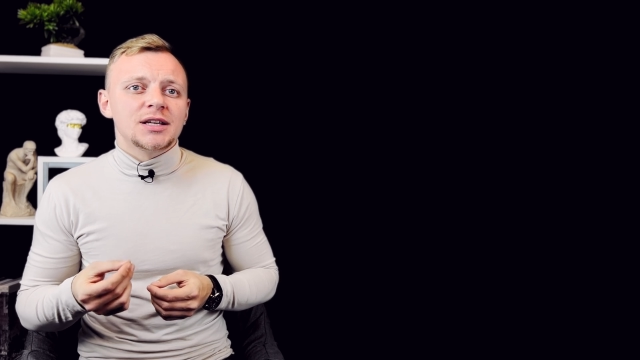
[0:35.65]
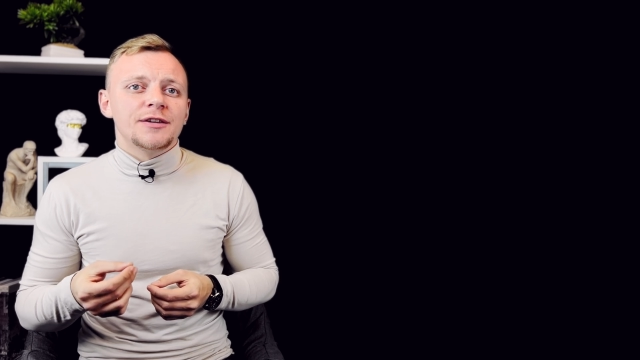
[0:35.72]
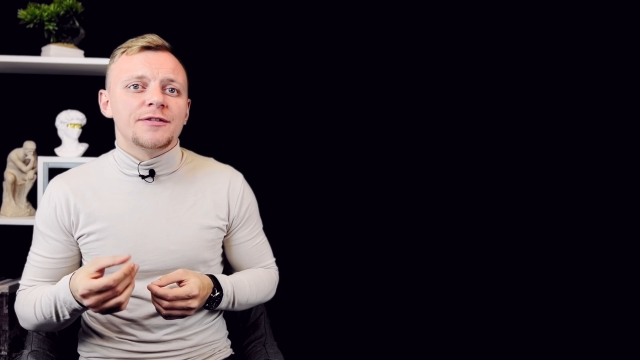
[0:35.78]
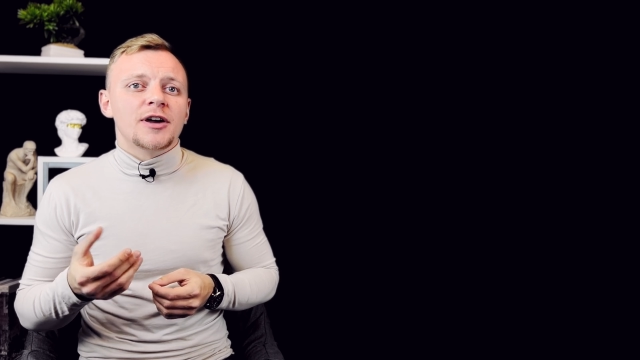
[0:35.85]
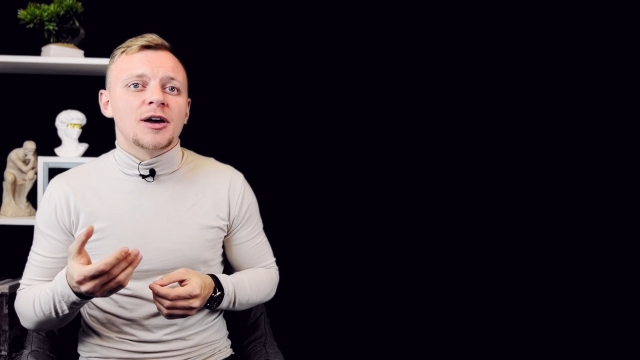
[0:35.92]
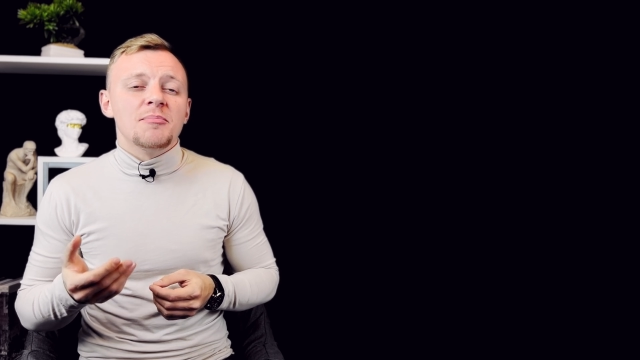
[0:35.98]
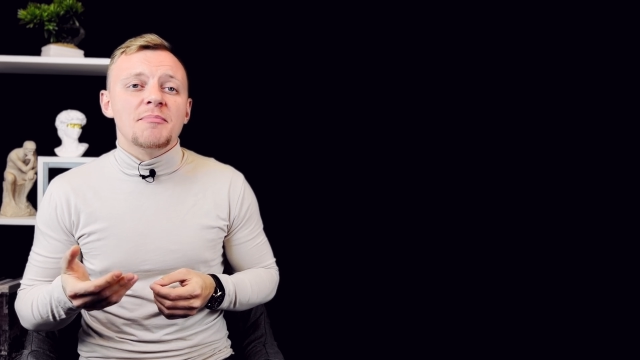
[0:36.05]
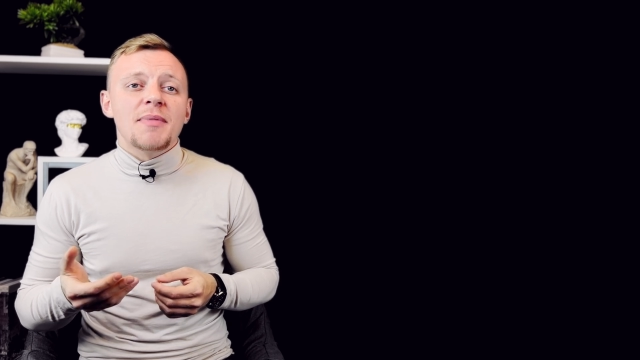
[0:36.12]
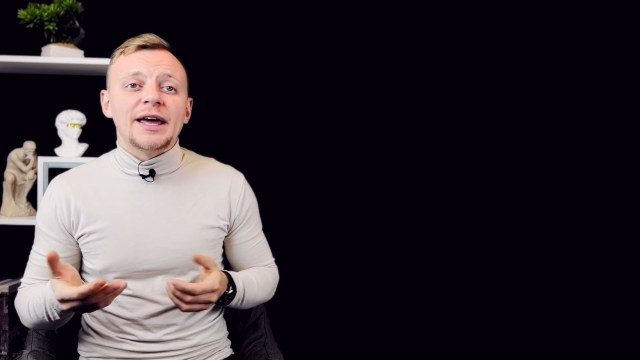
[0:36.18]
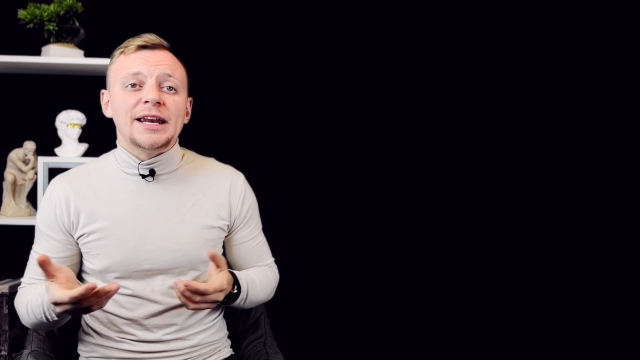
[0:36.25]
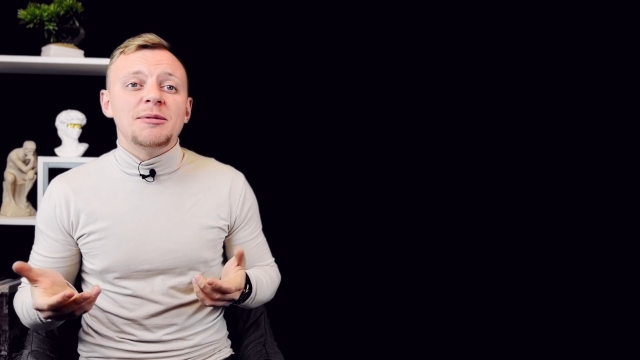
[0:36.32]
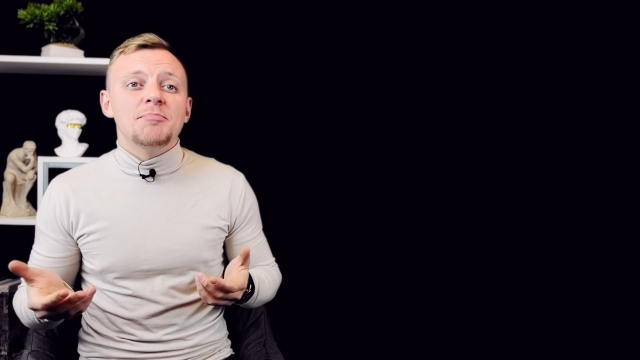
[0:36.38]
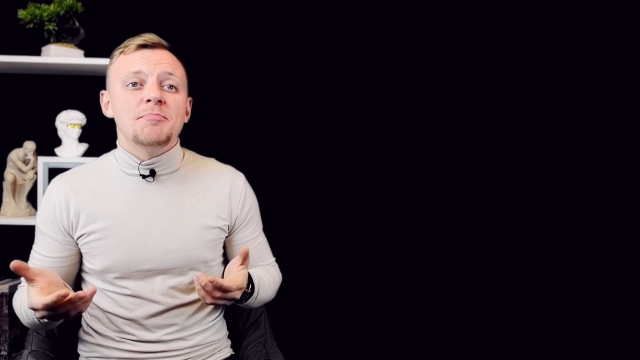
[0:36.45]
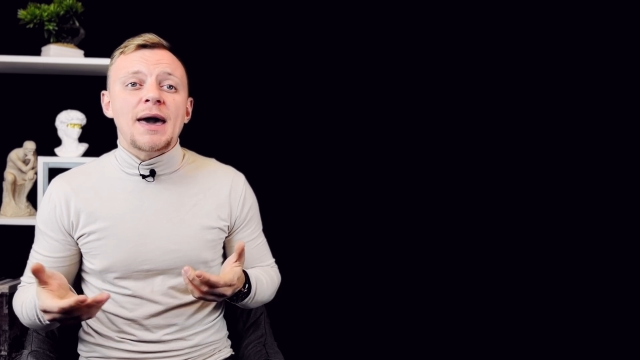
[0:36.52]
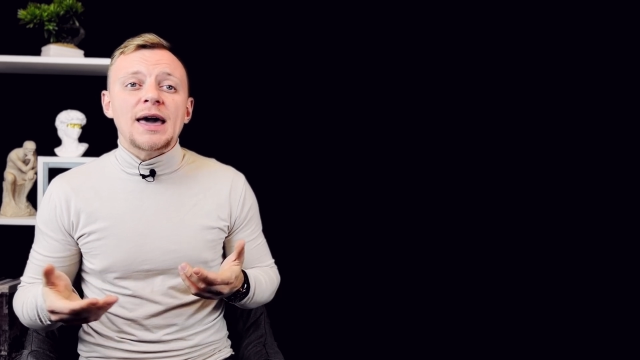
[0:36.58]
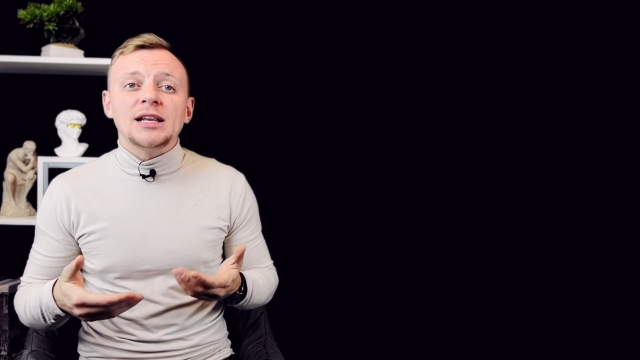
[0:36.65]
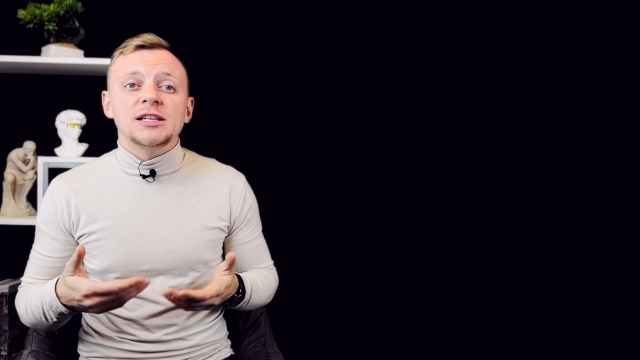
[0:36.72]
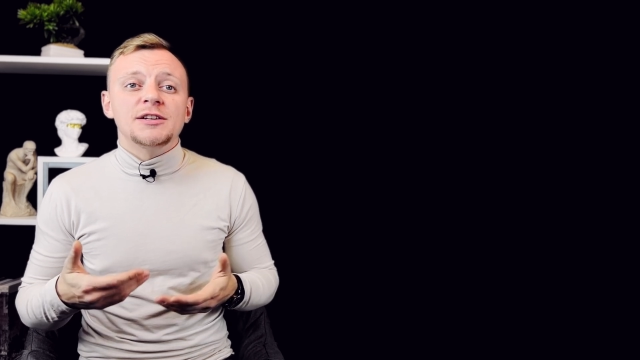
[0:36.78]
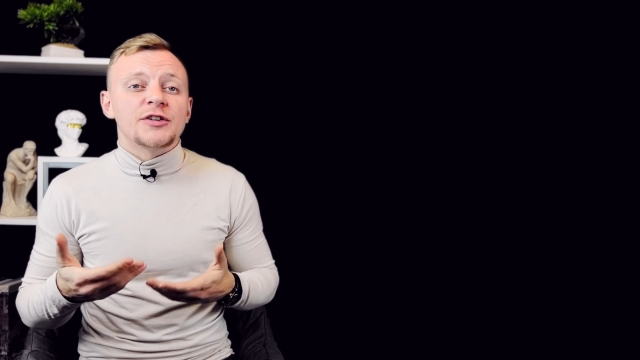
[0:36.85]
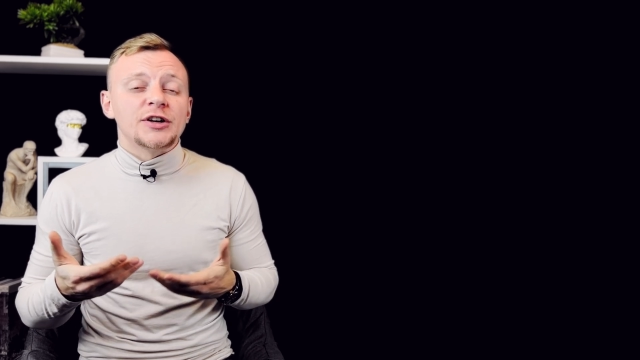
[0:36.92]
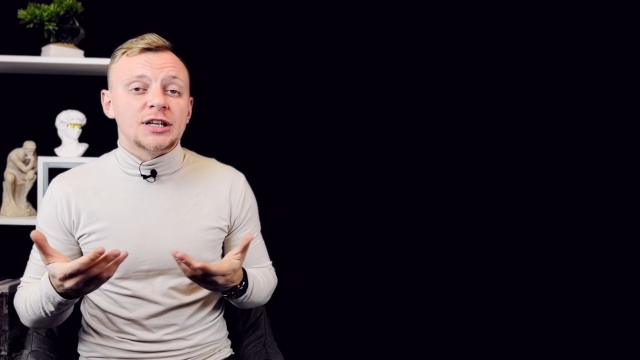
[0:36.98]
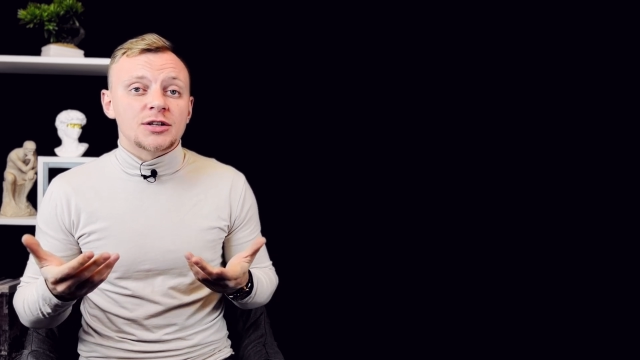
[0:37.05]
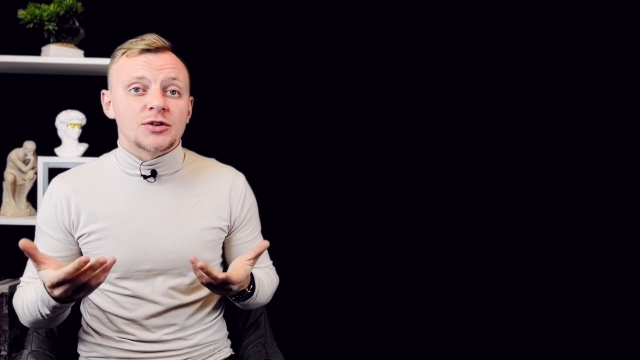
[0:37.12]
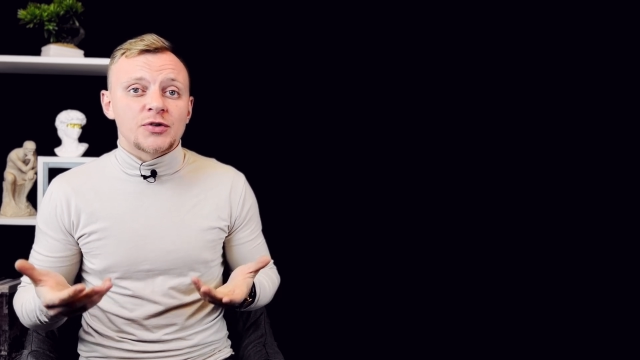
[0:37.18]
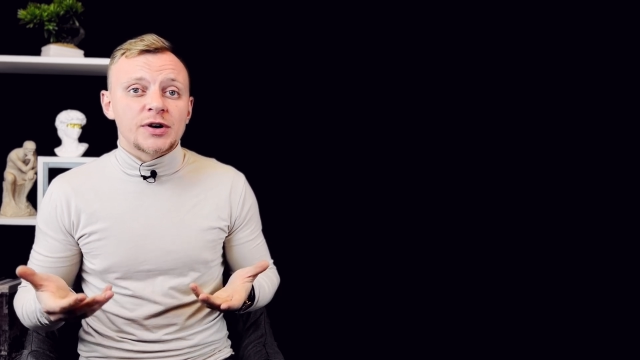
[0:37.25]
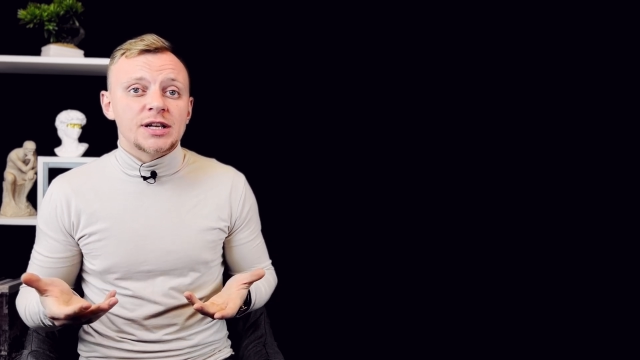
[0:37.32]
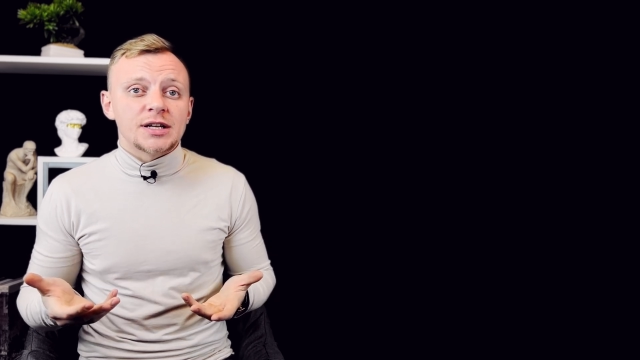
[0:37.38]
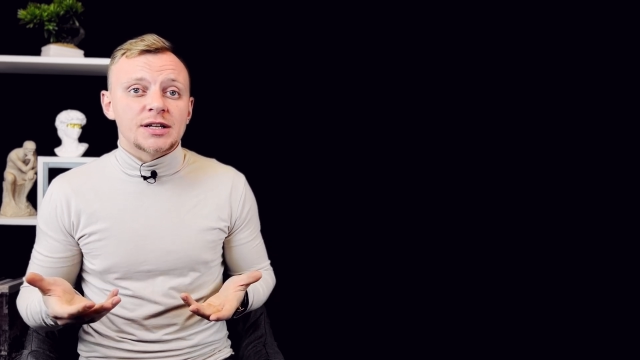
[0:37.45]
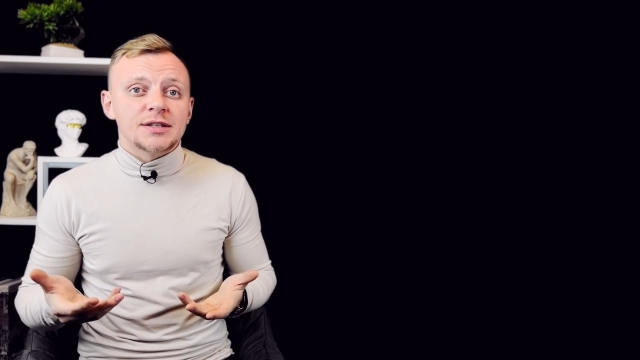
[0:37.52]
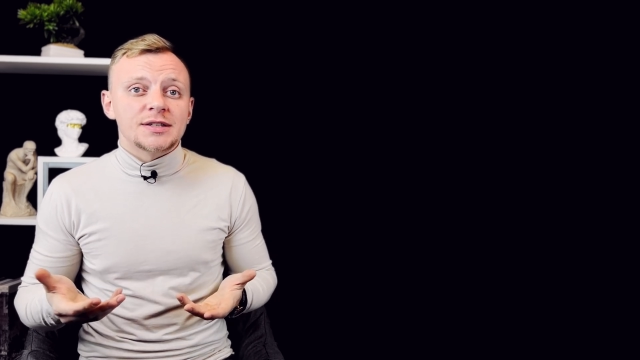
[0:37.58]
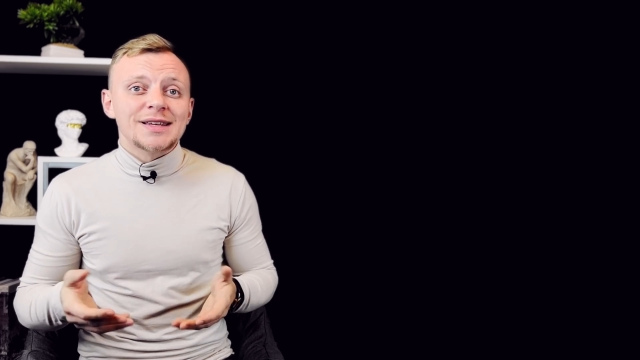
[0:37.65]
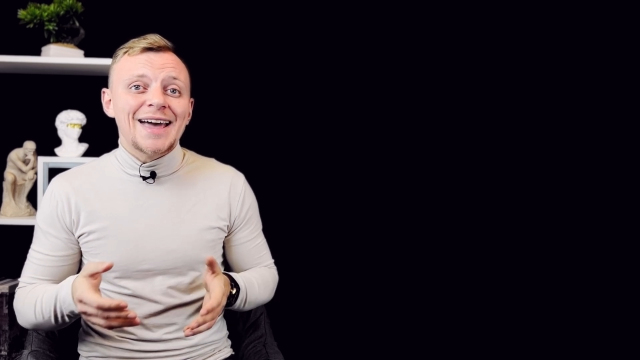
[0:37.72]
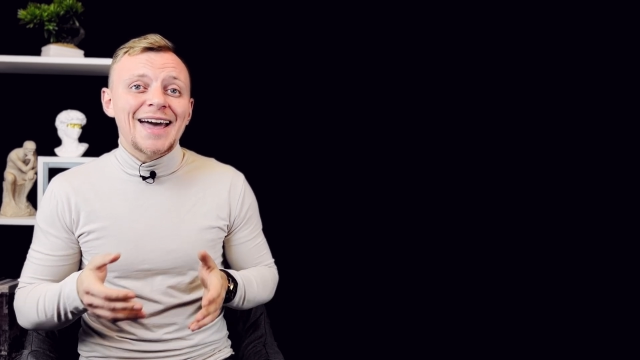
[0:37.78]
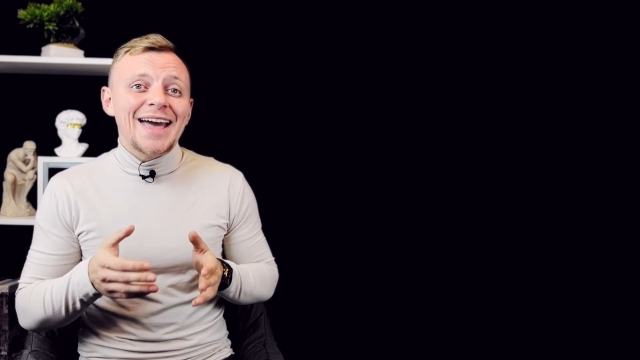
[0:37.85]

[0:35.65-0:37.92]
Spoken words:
of combining many different ingredients,